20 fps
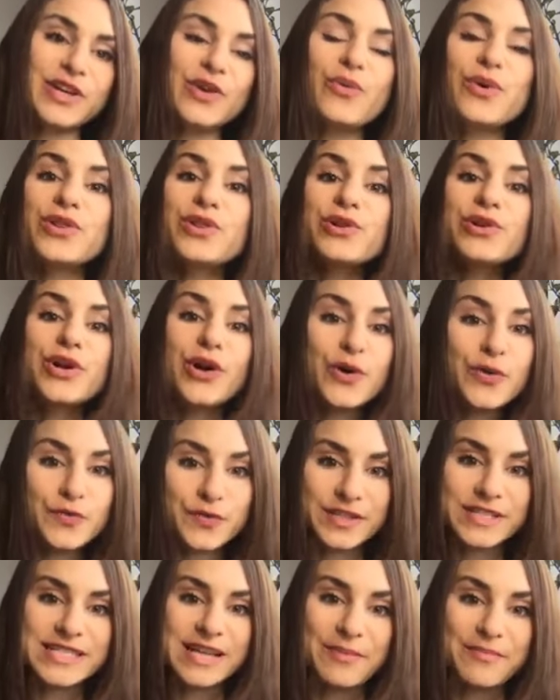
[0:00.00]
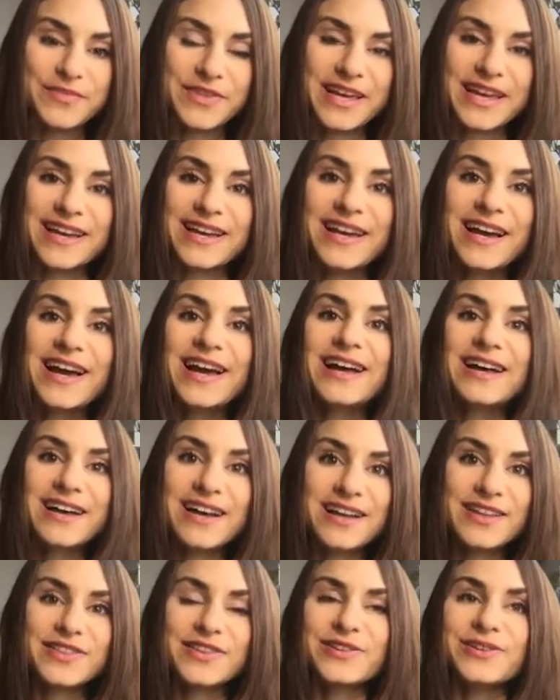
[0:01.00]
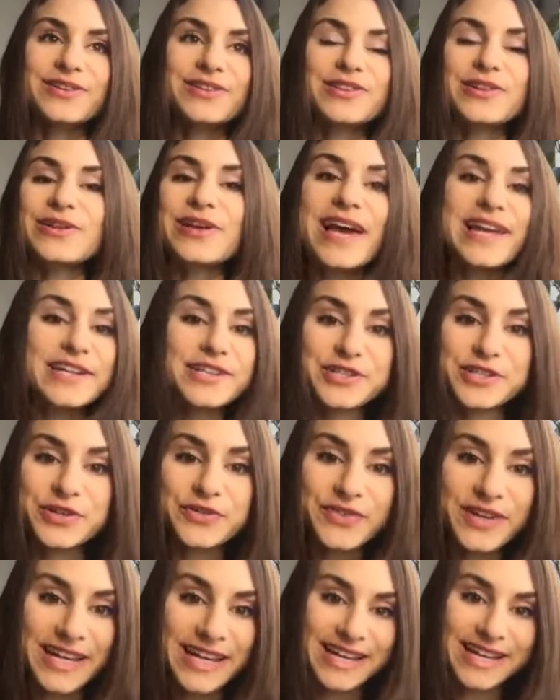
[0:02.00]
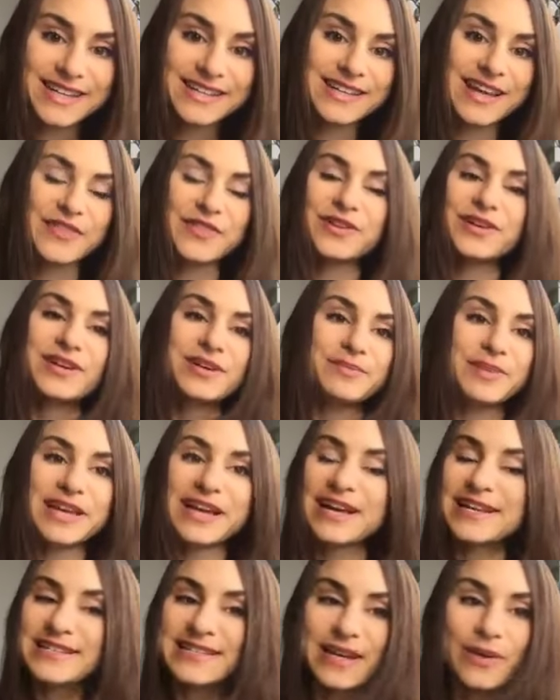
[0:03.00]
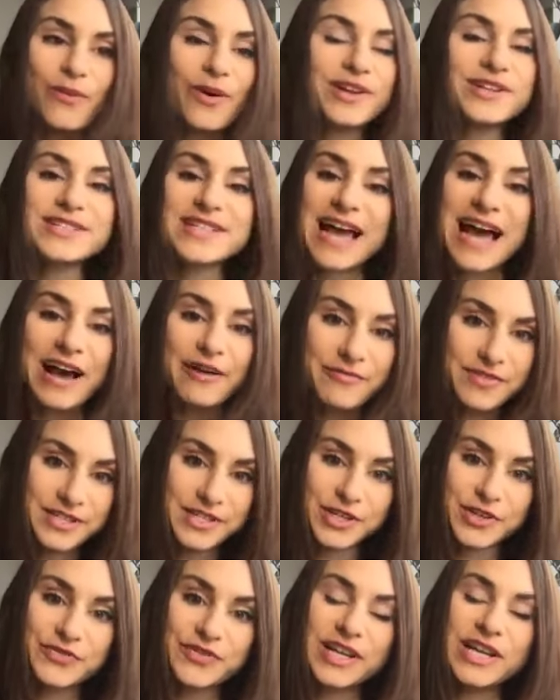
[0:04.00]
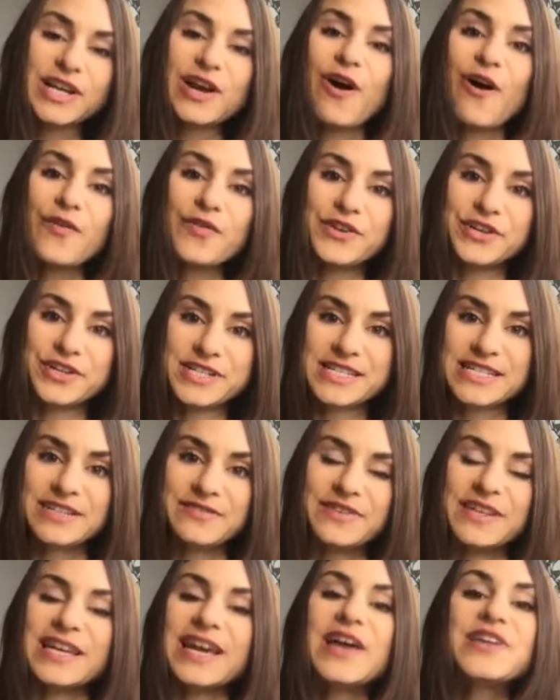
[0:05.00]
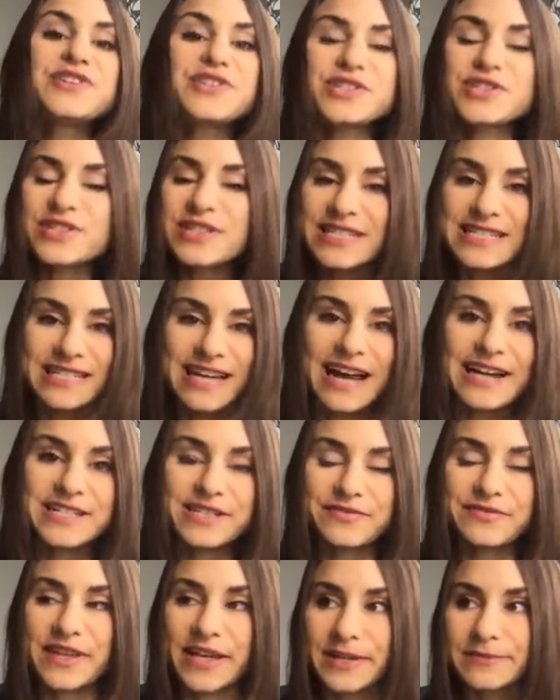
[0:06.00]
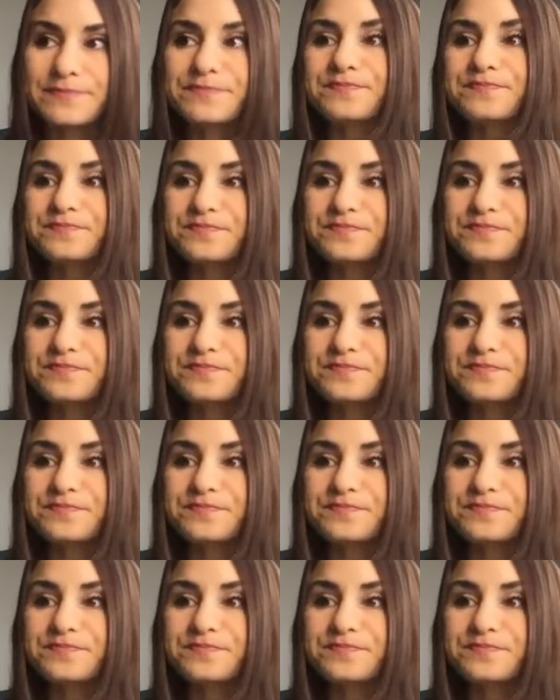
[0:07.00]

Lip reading: Or they'll go for something, they'll get a degree because they want to have the degree on their CV, and just this kind of thing.